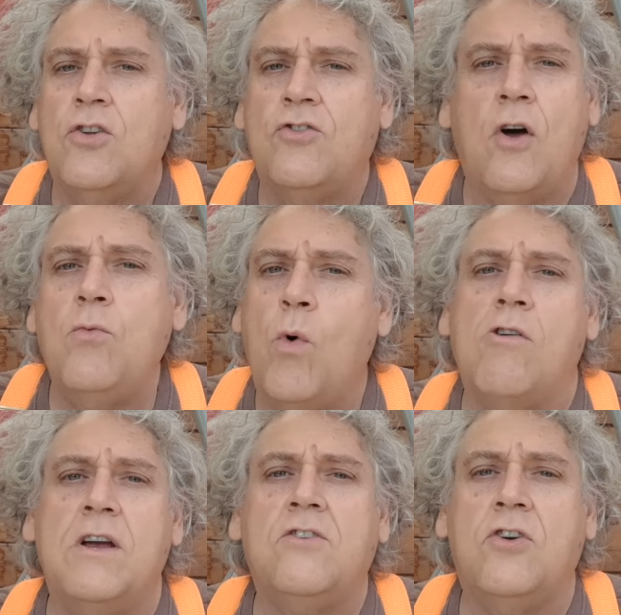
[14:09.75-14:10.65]
don't
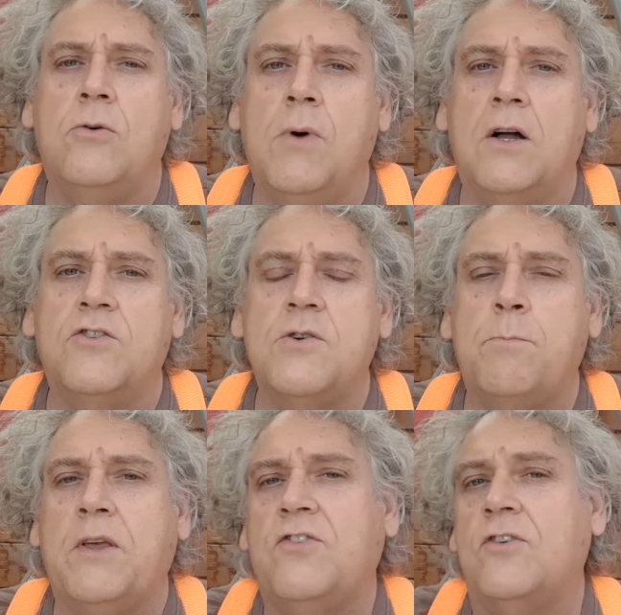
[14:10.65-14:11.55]
worry too much,
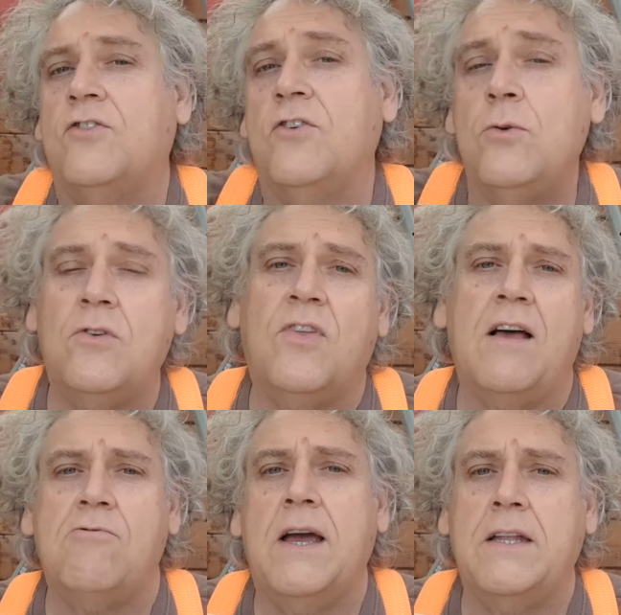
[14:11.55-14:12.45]
because as soon as
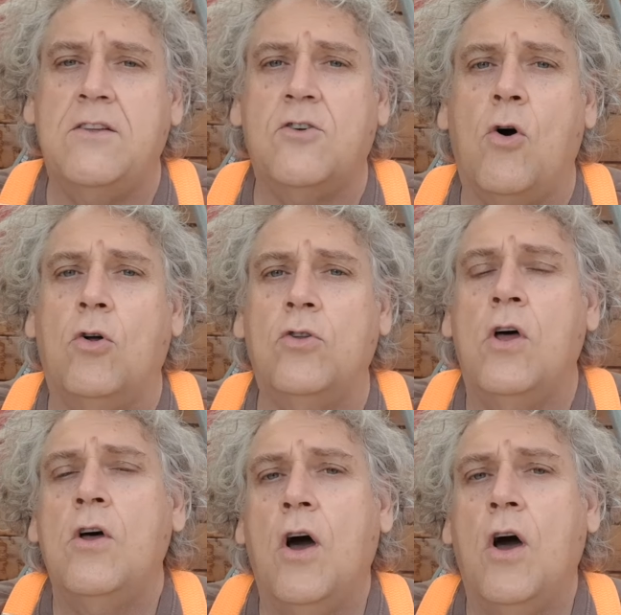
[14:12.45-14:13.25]
that rain is gone,